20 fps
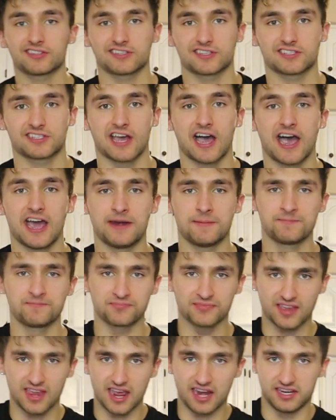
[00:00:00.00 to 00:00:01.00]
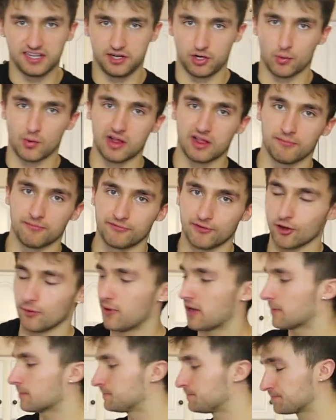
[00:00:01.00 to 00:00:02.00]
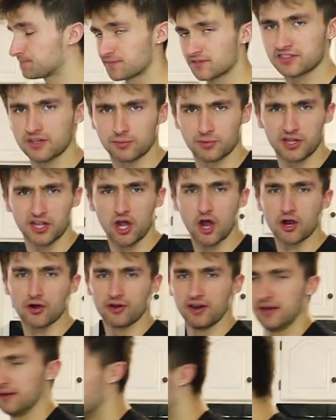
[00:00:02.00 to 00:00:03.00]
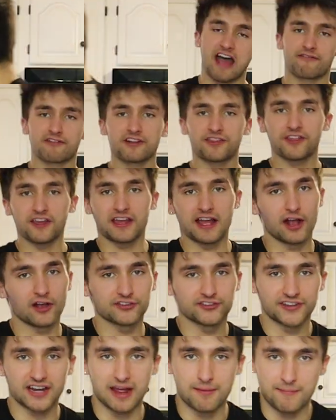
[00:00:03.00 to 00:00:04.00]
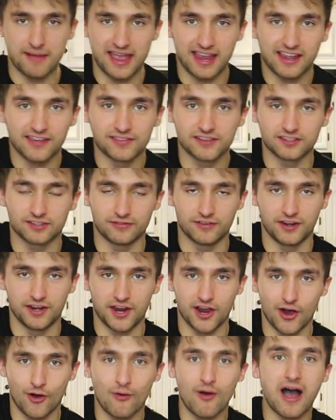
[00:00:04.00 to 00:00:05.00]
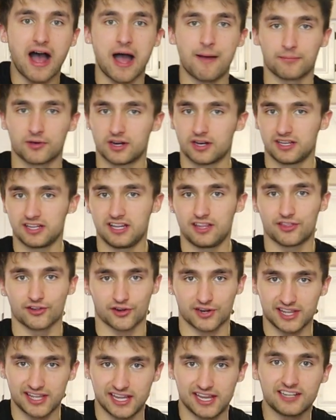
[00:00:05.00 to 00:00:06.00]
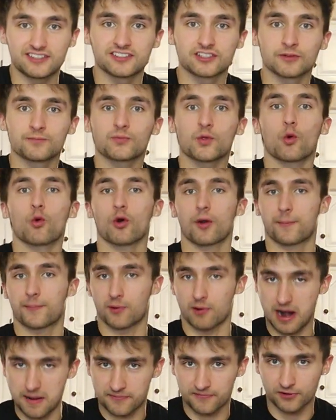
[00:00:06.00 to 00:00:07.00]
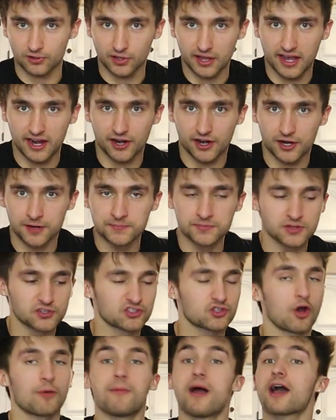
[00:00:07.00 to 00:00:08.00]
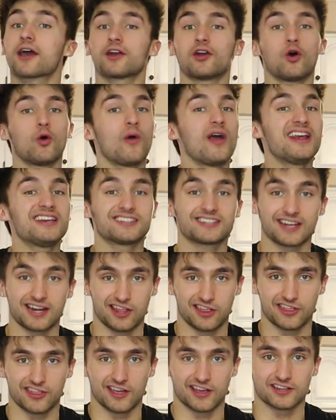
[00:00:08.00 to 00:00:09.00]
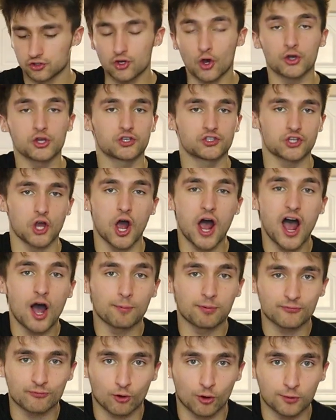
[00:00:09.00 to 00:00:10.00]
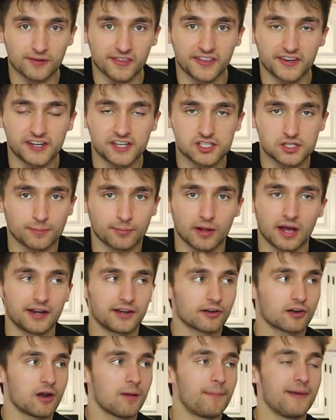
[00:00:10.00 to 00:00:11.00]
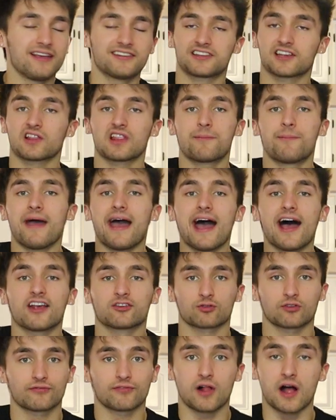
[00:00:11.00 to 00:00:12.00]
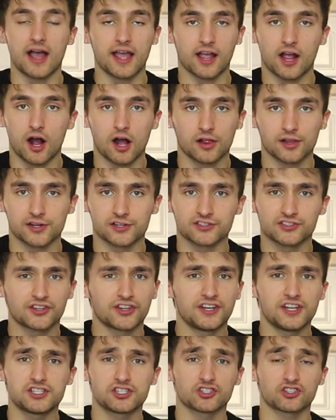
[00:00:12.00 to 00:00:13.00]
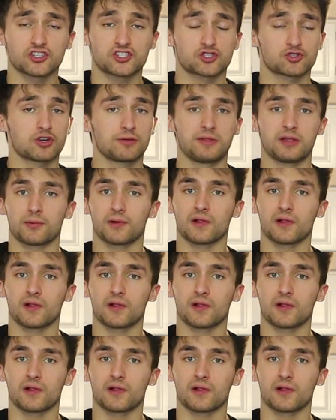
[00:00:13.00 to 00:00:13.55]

this aside and eat it while I'm filming, because I'm really hungry. Everything else that I make in this video, I'm gonna either eat or prep for later, so I'm not gonna waste anything. So you saw how it performed in the Ninja blender. It basically passed with flying colors. The Ninja's extremely